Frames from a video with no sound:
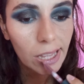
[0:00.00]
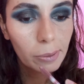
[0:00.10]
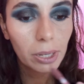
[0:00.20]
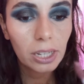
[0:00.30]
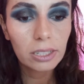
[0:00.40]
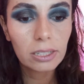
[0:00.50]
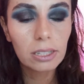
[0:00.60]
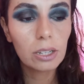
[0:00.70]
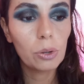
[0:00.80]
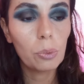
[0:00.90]
Because
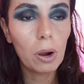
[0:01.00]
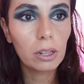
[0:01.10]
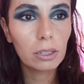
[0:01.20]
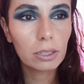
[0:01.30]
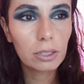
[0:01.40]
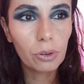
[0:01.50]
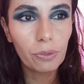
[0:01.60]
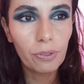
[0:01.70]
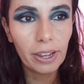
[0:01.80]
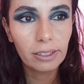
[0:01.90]
the wand is so
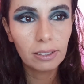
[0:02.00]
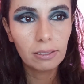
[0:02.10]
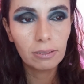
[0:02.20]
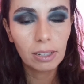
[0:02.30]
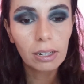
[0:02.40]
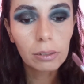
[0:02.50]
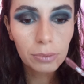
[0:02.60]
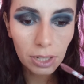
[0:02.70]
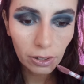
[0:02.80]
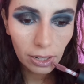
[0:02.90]
fat, it comes
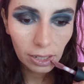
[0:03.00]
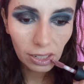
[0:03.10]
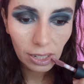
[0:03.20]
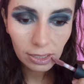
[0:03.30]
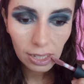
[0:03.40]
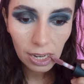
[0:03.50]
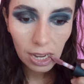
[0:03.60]
out a lot.